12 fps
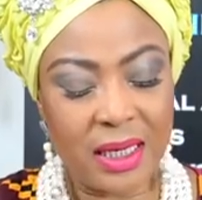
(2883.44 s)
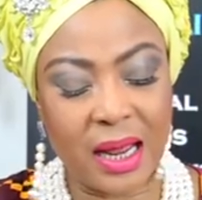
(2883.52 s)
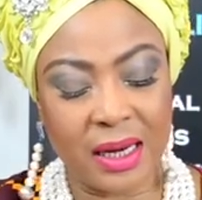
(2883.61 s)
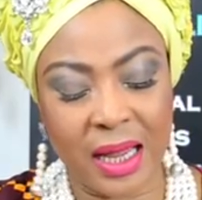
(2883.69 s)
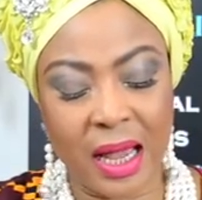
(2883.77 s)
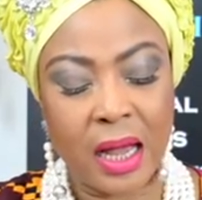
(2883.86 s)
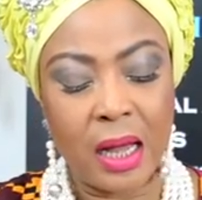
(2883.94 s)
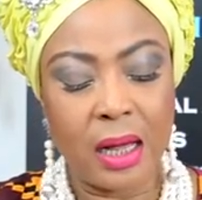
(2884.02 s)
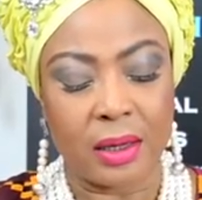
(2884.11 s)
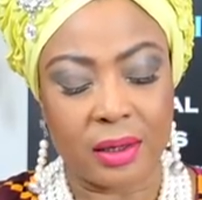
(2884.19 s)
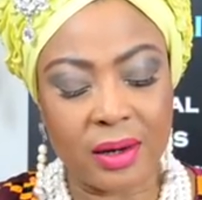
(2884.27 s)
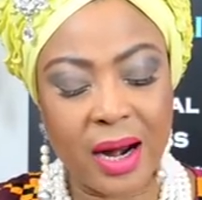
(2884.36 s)
and they are
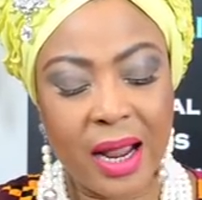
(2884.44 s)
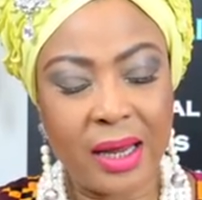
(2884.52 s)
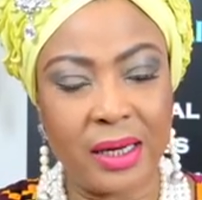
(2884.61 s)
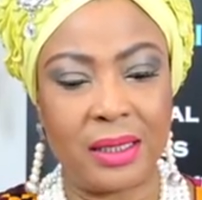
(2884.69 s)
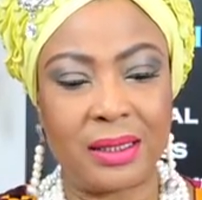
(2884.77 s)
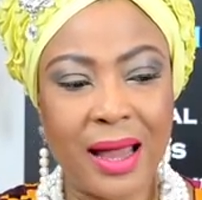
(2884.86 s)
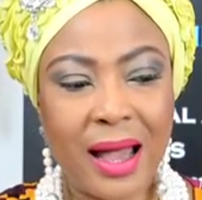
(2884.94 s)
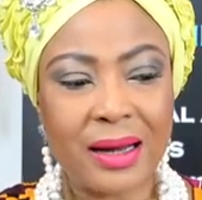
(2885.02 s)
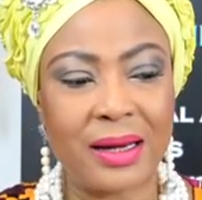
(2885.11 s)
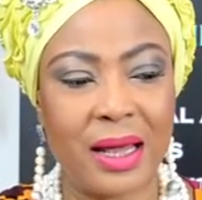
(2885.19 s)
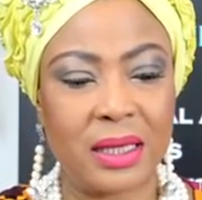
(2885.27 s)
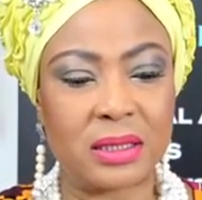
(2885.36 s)
crying in
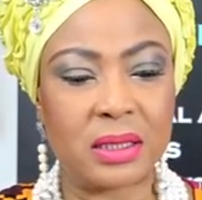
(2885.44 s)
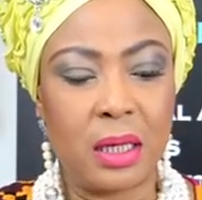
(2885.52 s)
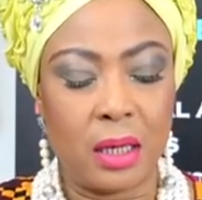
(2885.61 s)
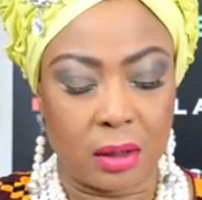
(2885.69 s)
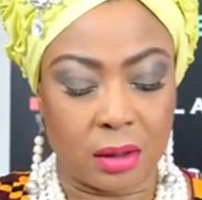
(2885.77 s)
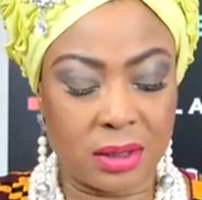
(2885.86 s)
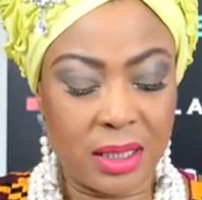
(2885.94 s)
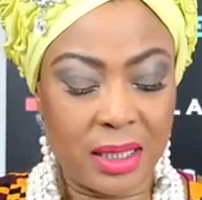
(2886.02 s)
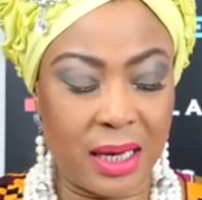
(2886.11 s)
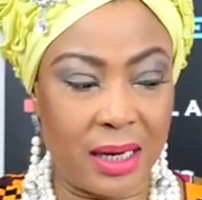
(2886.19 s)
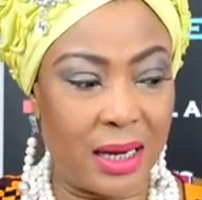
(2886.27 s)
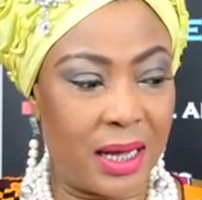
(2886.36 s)
darkness because
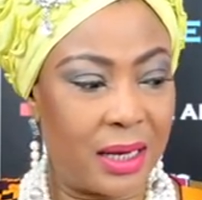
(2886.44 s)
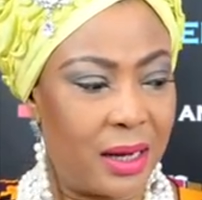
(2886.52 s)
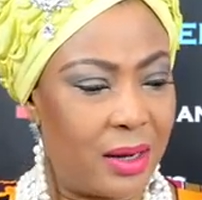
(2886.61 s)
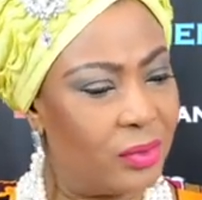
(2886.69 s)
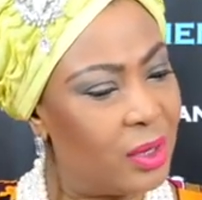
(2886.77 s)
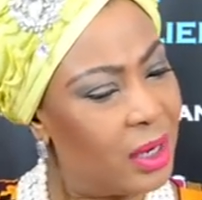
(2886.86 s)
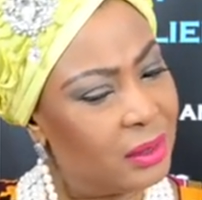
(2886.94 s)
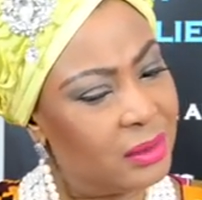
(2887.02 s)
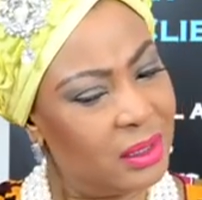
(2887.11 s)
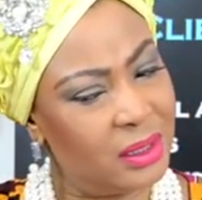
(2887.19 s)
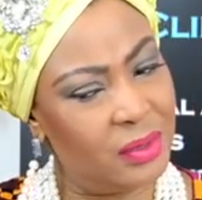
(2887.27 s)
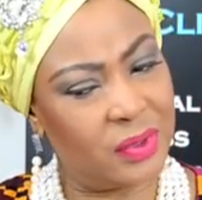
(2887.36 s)
again, like uh, I
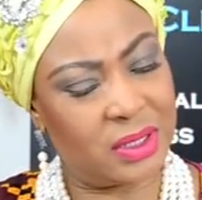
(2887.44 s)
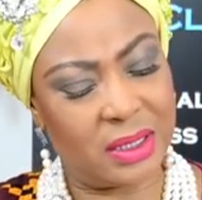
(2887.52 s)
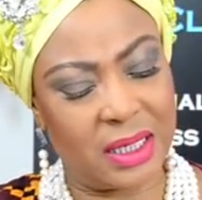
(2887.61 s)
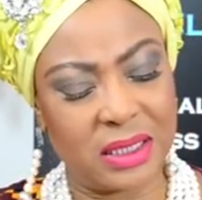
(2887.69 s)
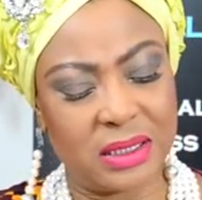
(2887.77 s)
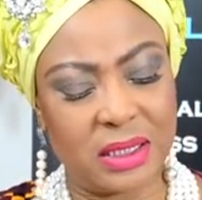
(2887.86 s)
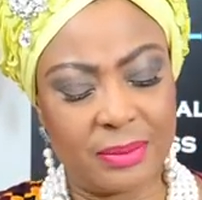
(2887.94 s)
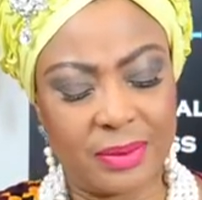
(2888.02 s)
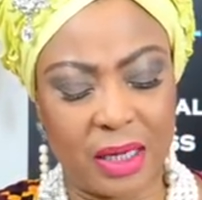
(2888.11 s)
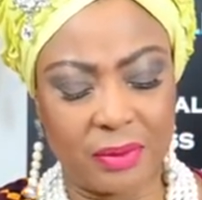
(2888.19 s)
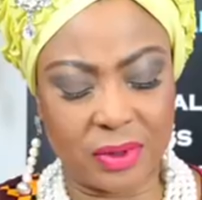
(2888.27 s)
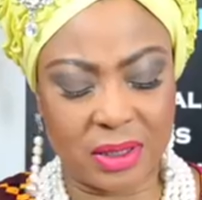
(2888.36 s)
think it was the last chapter,
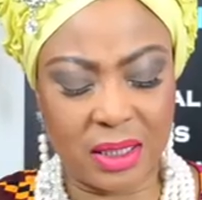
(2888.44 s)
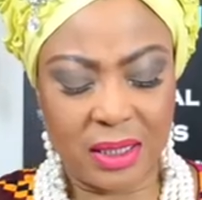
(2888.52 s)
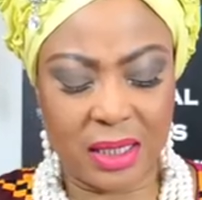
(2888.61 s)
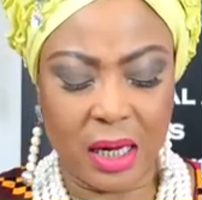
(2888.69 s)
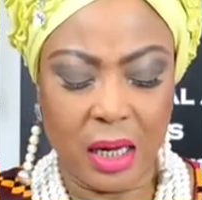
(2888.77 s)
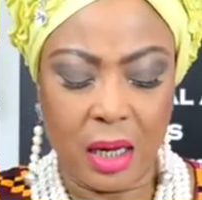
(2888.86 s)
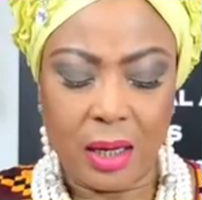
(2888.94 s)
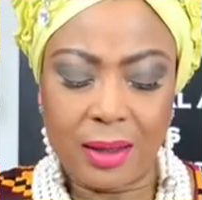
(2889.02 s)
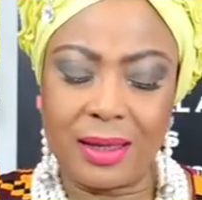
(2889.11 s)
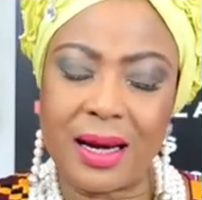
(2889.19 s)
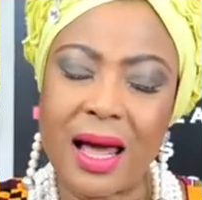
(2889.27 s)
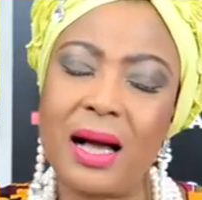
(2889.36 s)
I was saying that
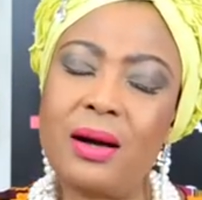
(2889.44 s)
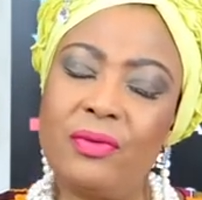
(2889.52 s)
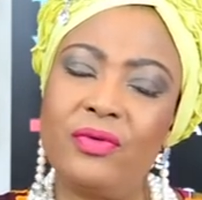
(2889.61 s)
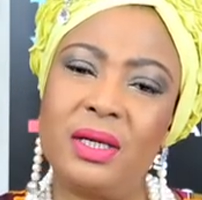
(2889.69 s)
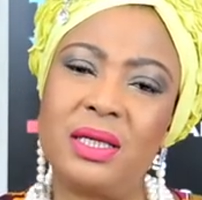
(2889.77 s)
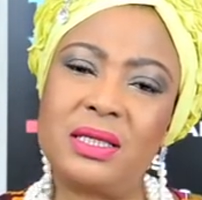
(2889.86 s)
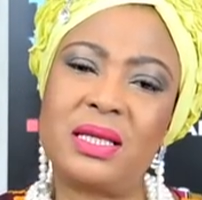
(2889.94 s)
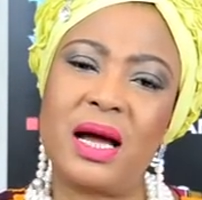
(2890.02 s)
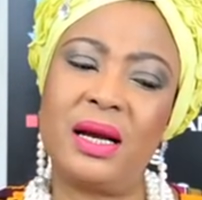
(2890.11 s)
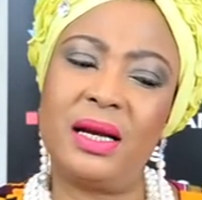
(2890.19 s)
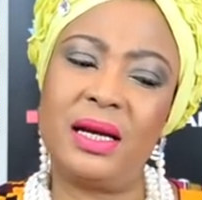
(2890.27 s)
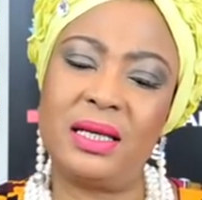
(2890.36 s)
lack of
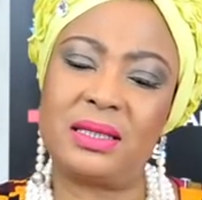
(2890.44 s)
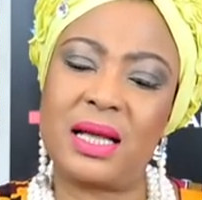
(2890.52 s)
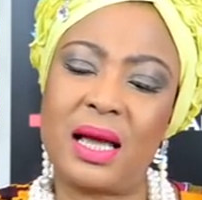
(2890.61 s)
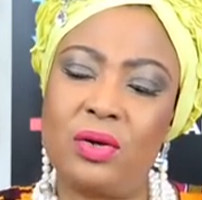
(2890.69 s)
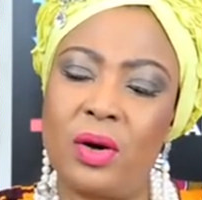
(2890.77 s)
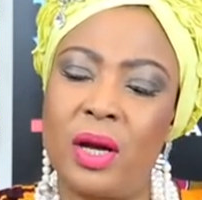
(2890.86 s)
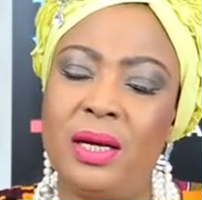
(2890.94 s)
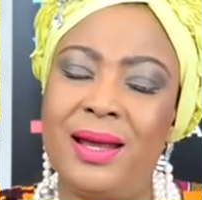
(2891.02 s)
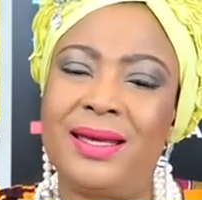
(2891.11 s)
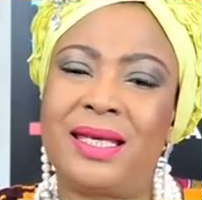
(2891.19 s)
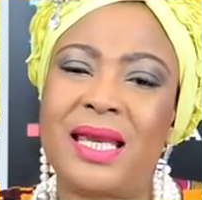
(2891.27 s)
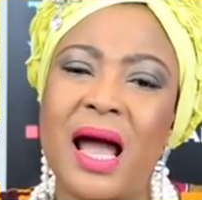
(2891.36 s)
understanding is like you are in
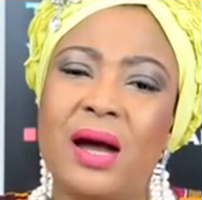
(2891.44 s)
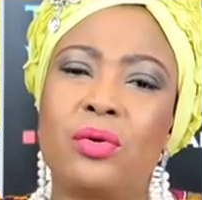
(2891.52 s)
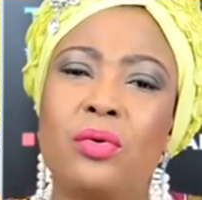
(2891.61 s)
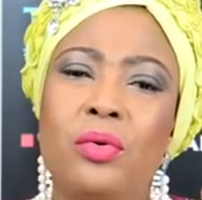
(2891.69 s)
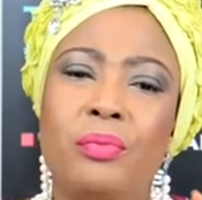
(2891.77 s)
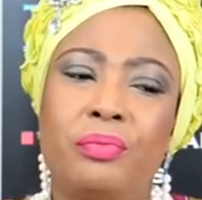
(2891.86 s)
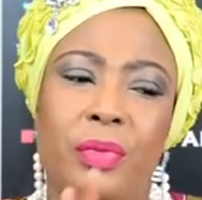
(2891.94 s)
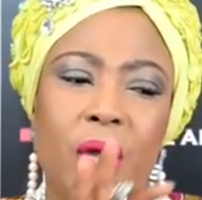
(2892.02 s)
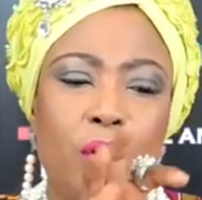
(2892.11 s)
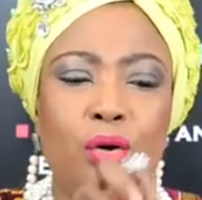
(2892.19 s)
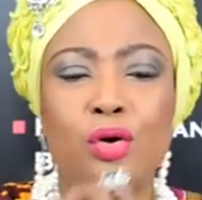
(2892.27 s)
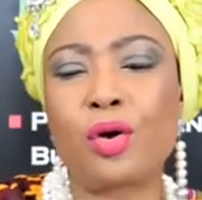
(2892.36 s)
a dark room,
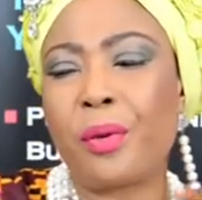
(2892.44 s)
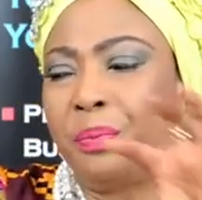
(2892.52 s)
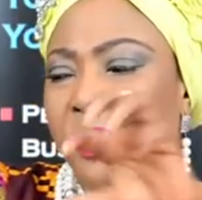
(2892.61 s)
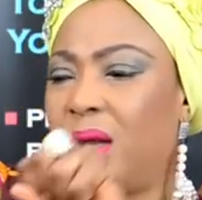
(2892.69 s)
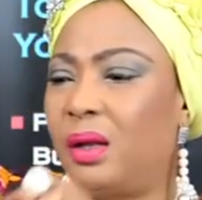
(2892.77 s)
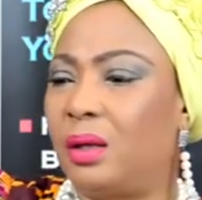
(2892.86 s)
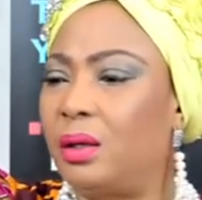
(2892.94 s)
groping.